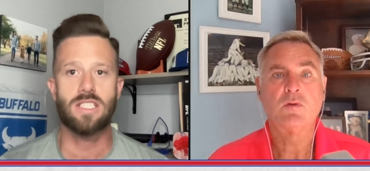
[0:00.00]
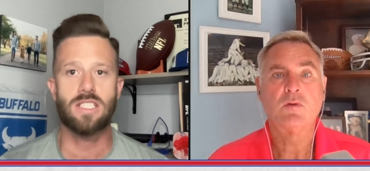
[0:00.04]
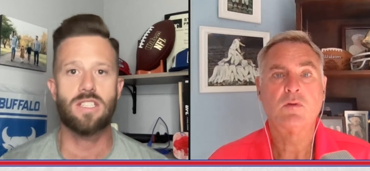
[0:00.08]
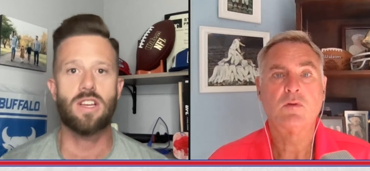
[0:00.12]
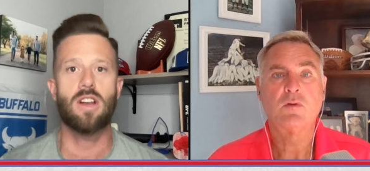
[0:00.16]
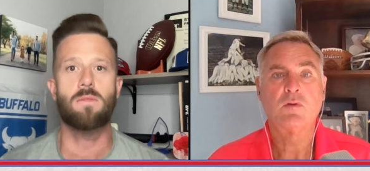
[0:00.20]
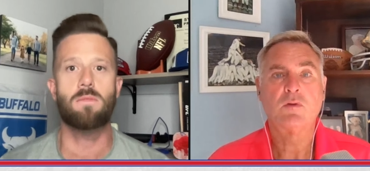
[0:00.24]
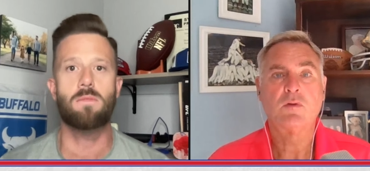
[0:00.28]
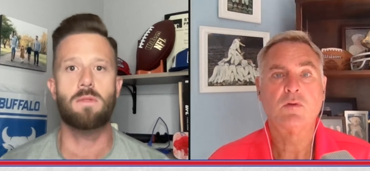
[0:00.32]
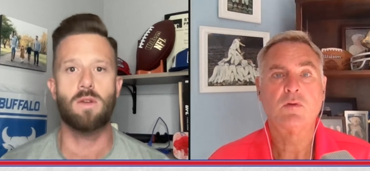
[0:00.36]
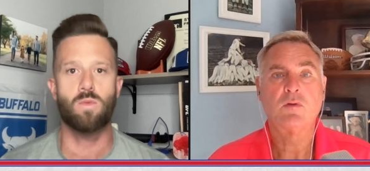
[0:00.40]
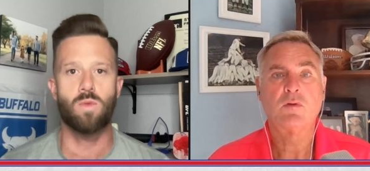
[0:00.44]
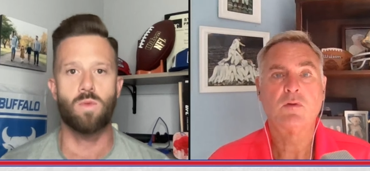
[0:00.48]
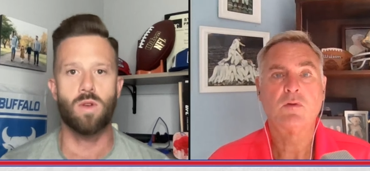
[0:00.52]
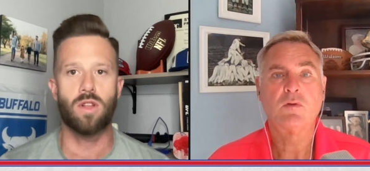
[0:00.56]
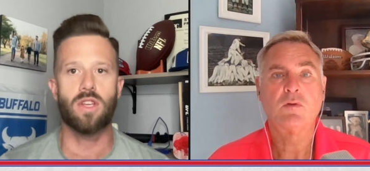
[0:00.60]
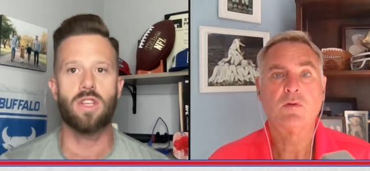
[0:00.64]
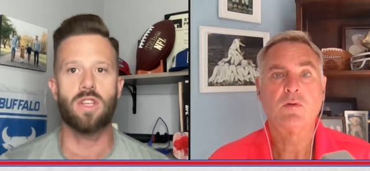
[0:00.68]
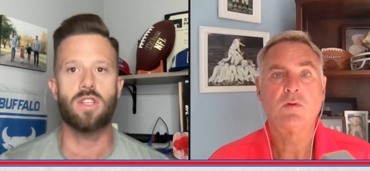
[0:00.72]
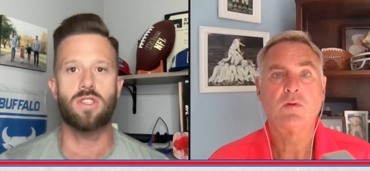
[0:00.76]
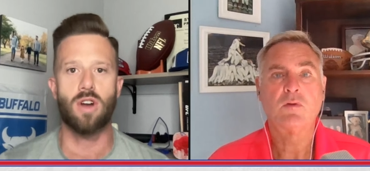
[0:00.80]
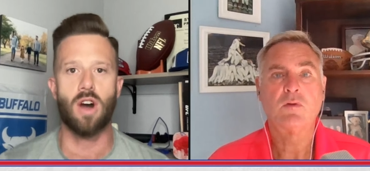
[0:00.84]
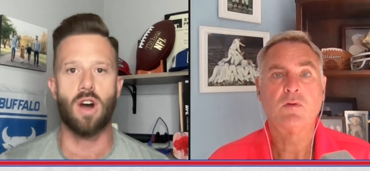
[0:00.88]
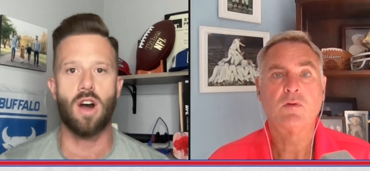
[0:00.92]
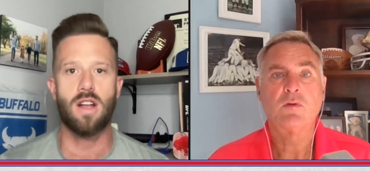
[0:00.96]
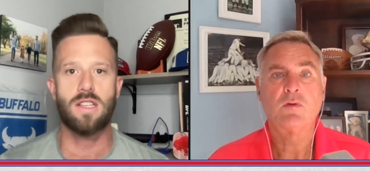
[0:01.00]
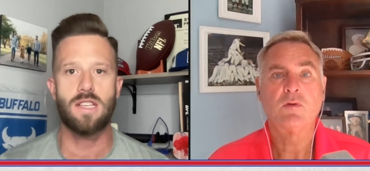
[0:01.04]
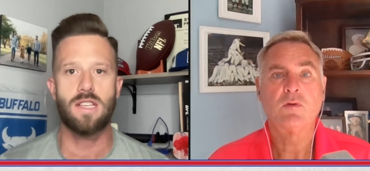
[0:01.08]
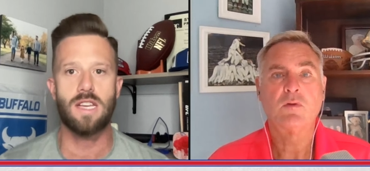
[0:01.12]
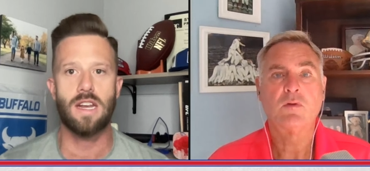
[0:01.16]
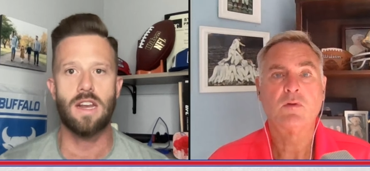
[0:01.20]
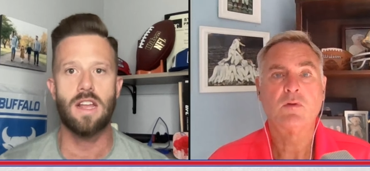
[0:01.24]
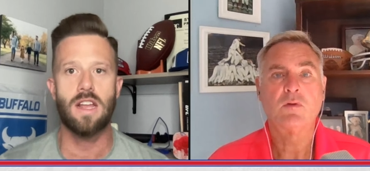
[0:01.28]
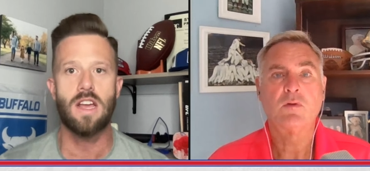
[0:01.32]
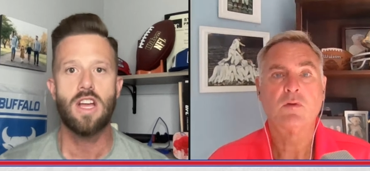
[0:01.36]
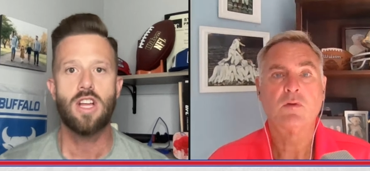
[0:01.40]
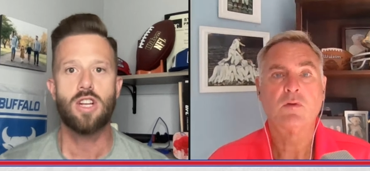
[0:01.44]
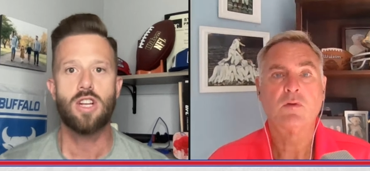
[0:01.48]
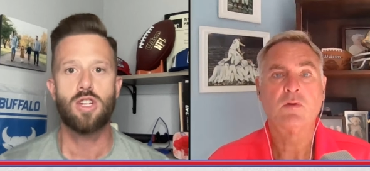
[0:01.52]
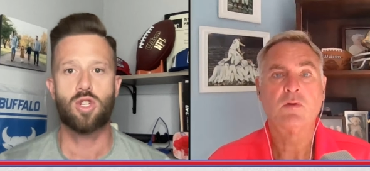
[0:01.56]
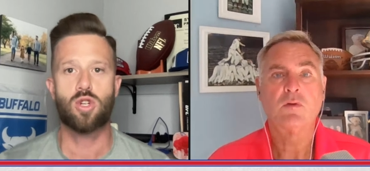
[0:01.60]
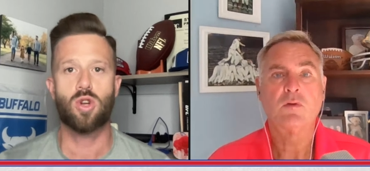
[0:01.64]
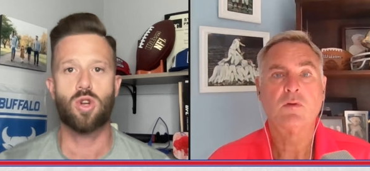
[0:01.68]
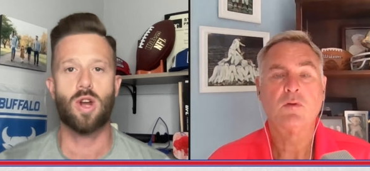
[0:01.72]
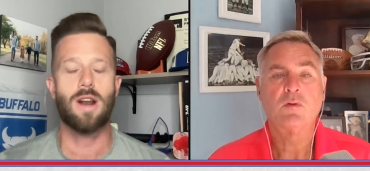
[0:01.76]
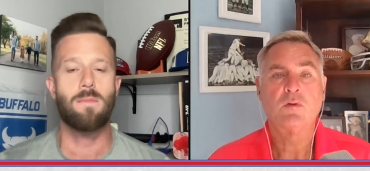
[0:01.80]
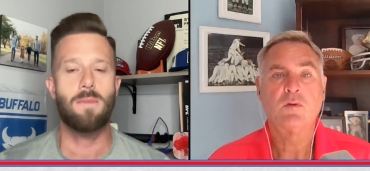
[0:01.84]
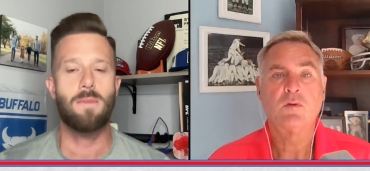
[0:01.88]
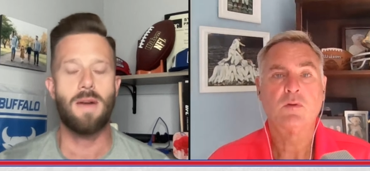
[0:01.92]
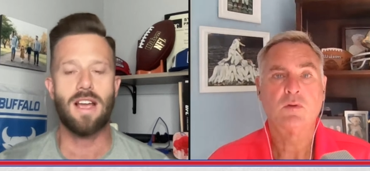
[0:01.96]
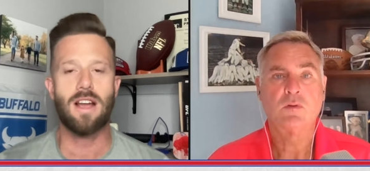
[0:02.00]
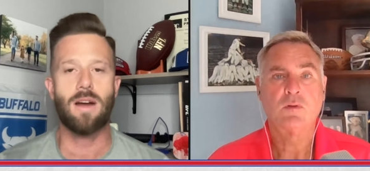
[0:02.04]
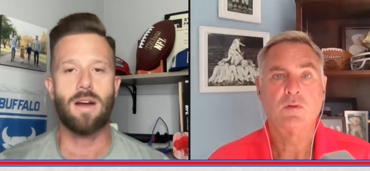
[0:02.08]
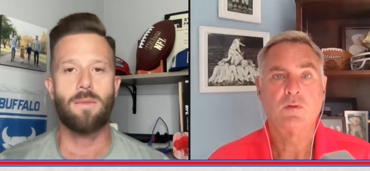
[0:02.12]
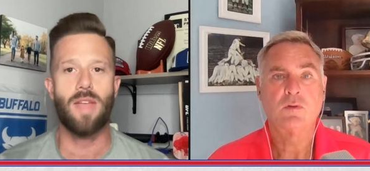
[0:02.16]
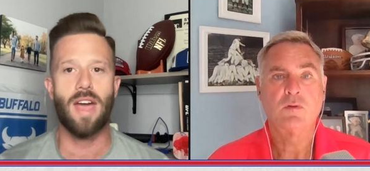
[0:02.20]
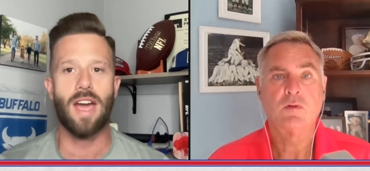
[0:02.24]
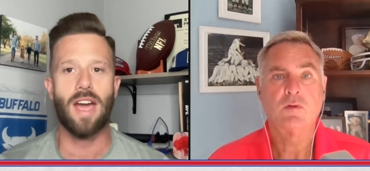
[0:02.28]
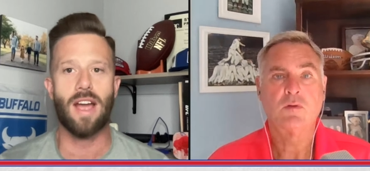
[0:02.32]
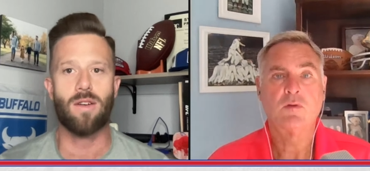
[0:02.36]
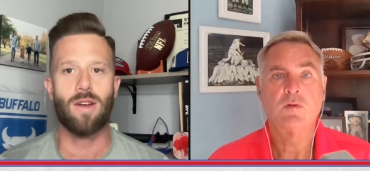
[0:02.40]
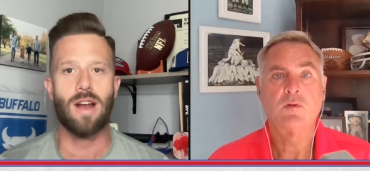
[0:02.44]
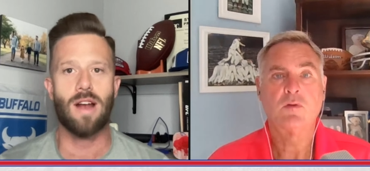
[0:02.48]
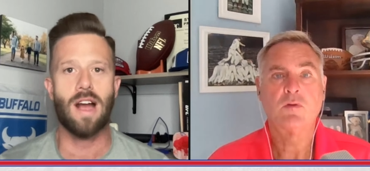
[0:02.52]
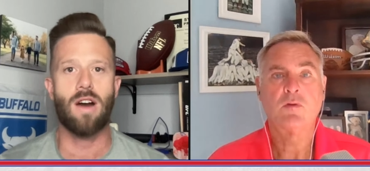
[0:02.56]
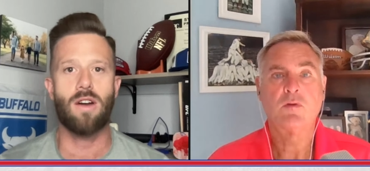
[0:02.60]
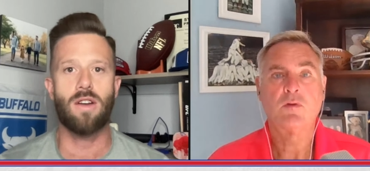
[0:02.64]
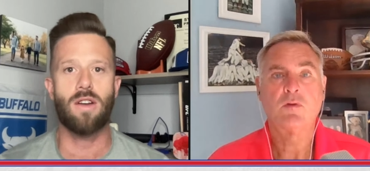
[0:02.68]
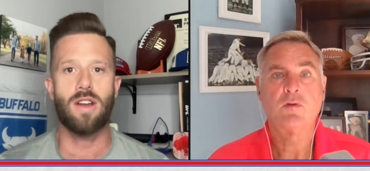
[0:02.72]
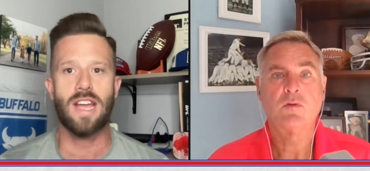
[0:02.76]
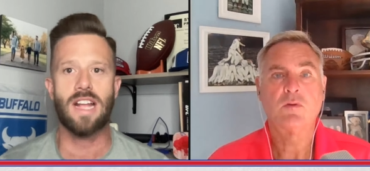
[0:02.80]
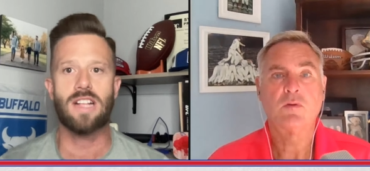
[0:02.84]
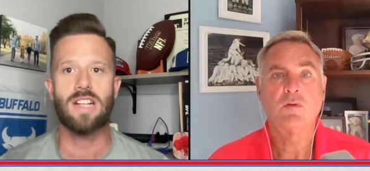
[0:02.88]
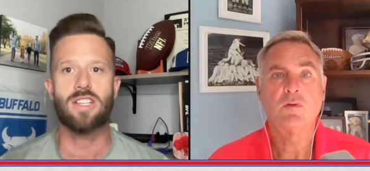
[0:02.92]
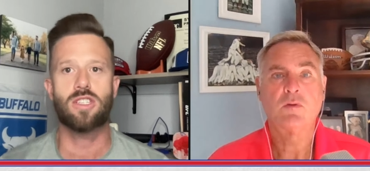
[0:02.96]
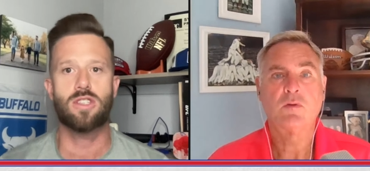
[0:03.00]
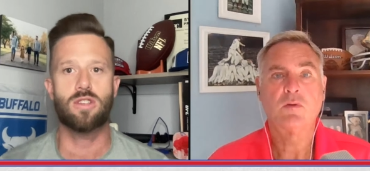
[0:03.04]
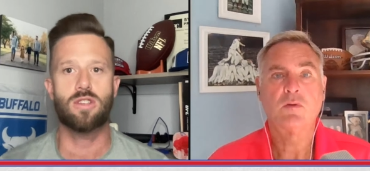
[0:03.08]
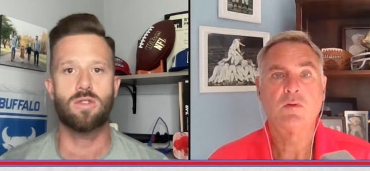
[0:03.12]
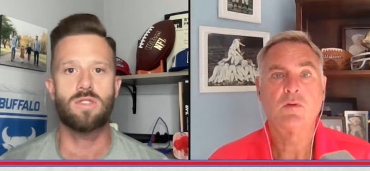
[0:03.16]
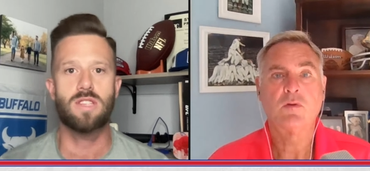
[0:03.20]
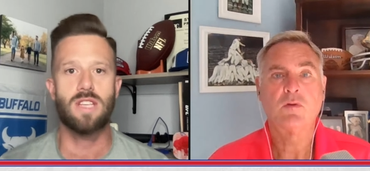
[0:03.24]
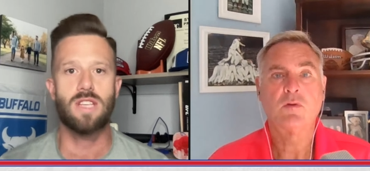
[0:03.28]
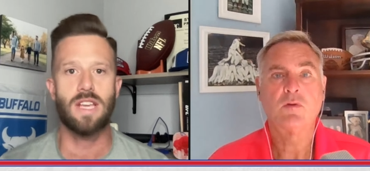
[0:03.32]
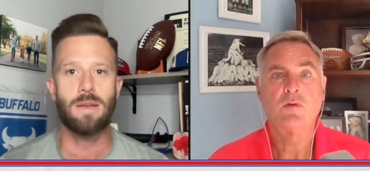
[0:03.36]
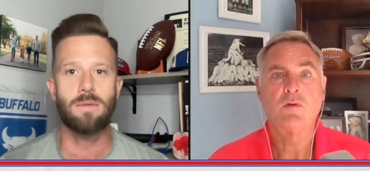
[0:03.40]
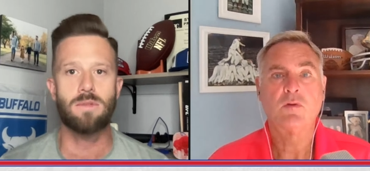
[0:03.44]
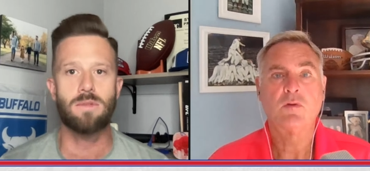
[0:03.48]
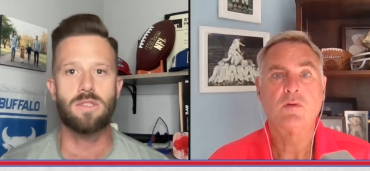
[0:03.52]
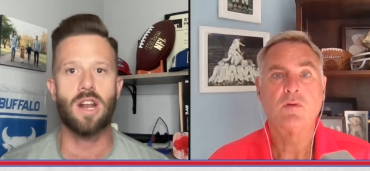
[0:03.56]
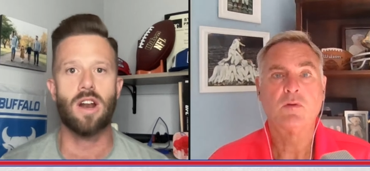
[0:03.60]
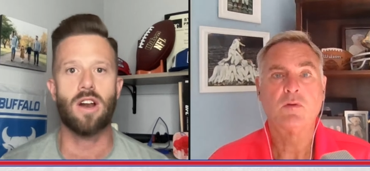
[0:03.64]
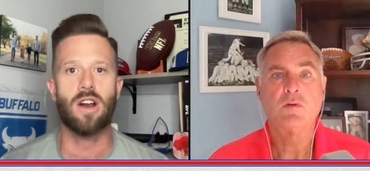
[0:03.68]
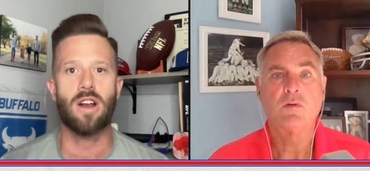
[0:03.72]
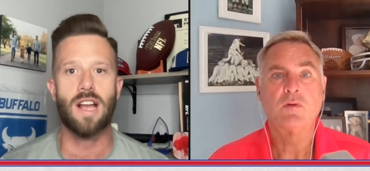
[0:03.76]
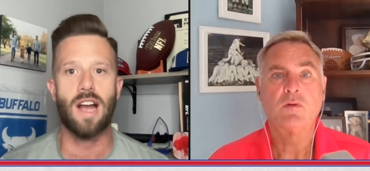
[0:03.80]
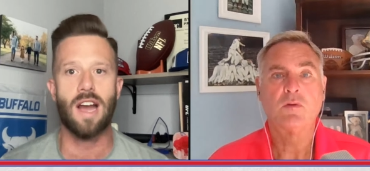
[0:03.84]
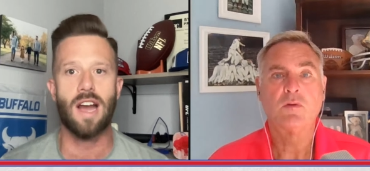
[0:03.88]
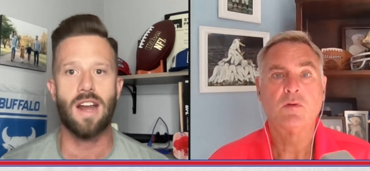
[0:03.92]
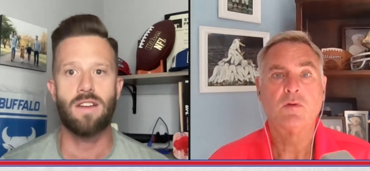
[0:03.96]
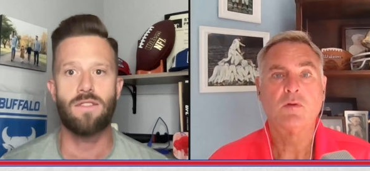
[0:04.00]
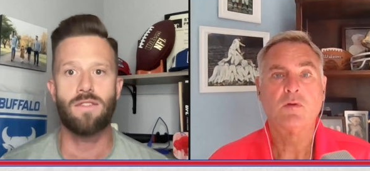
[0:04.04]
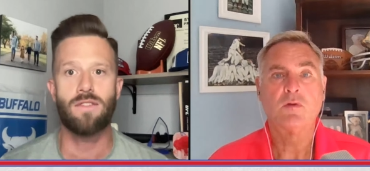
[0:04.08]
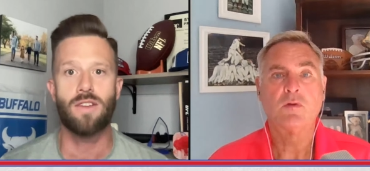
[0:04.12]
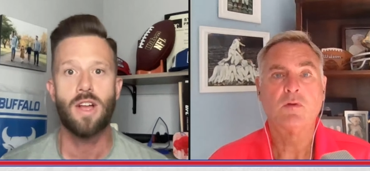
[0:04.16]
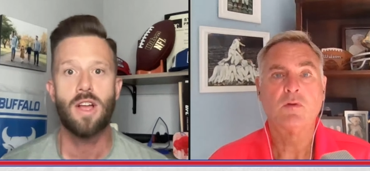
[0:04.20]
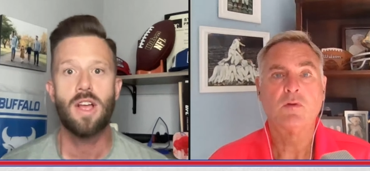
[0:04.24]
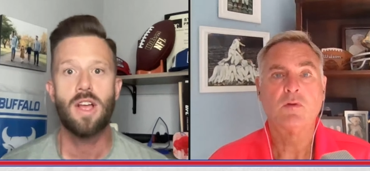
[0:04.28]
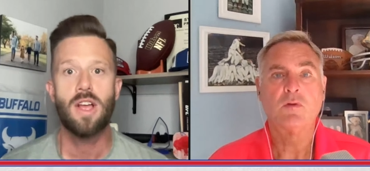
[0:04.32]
Speaker 1: it's going to be really daunting to try to make up that ground against two teams that are kind of